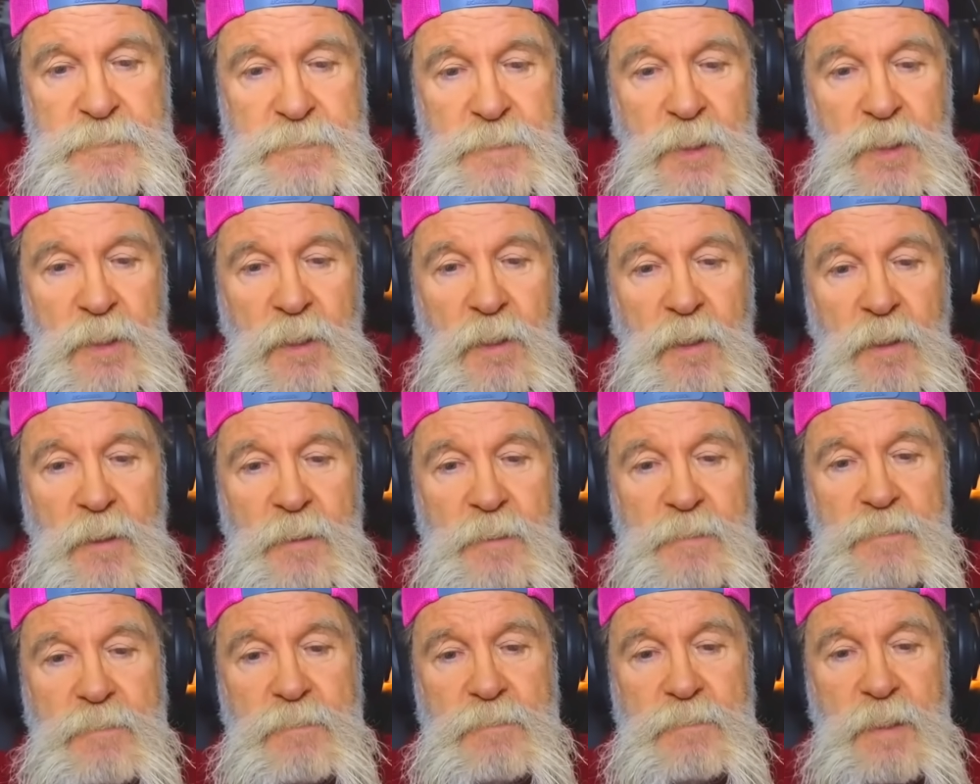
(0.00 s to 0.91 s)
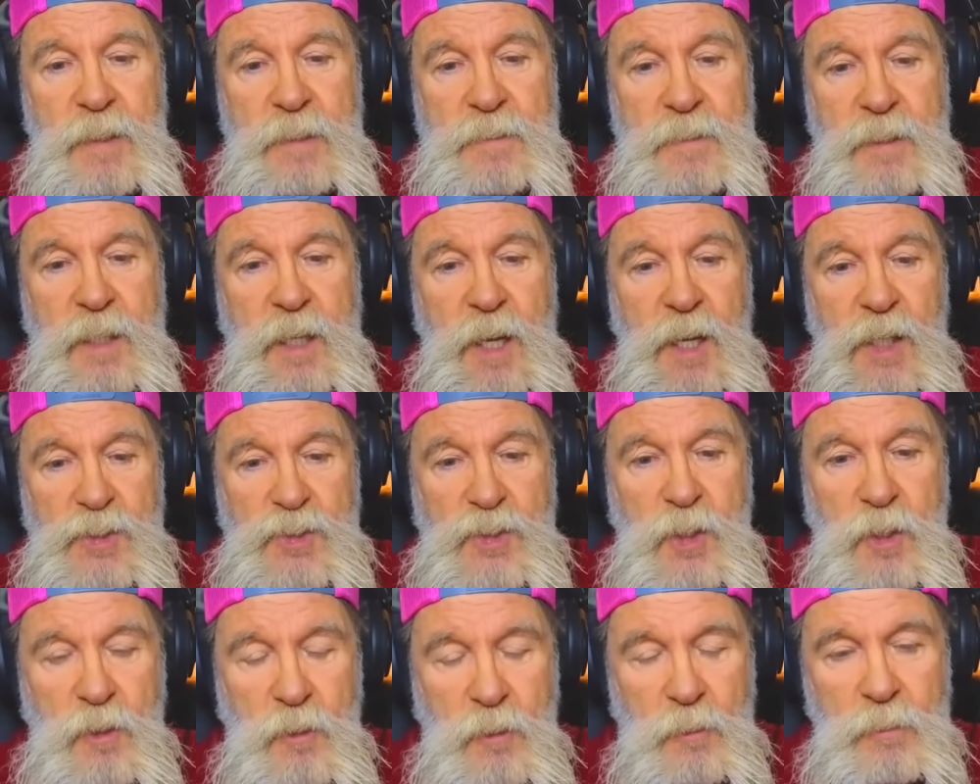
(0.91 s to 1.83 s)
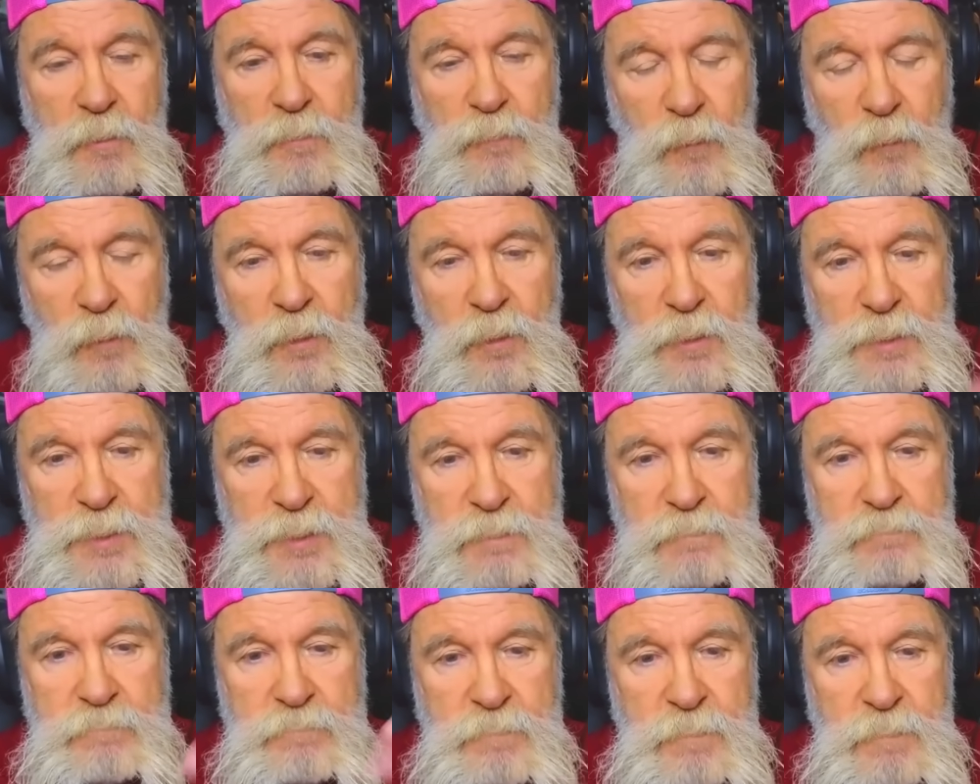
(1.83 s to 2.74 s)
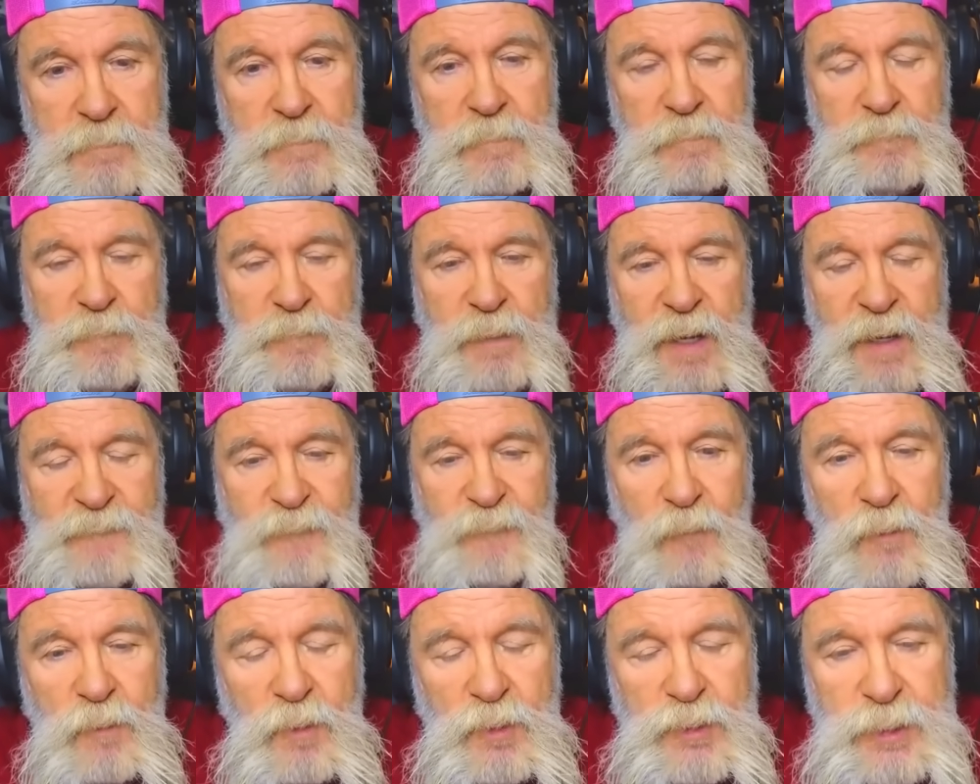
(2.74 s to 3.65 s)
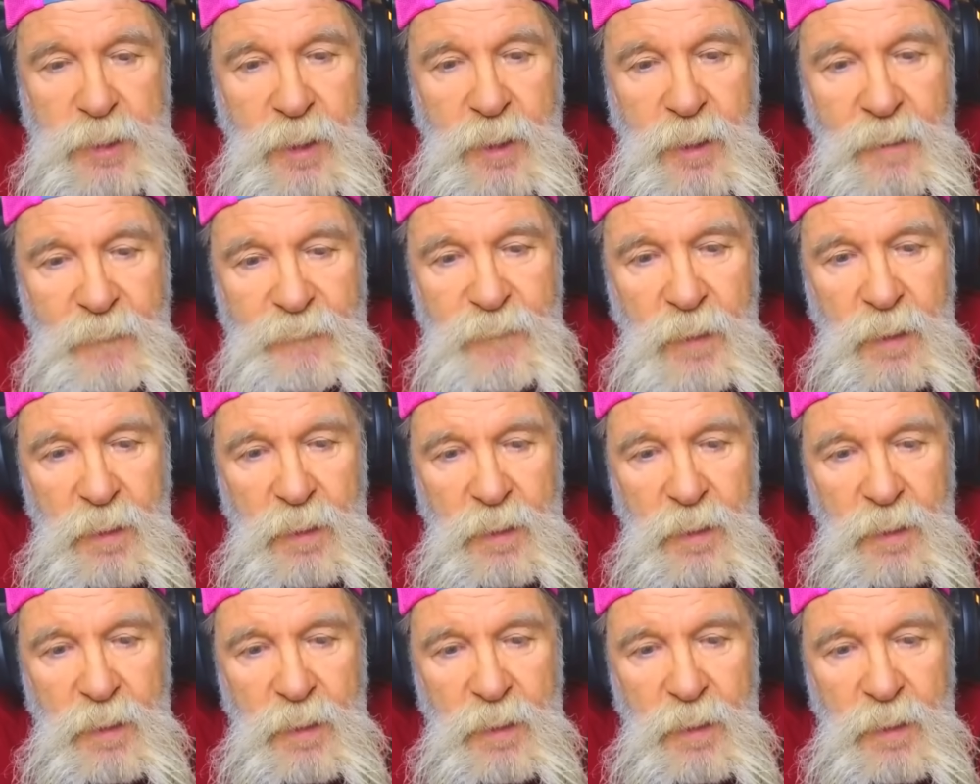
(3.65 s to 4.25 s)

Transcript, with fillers: you know, at the cashier where you pay for your stuff.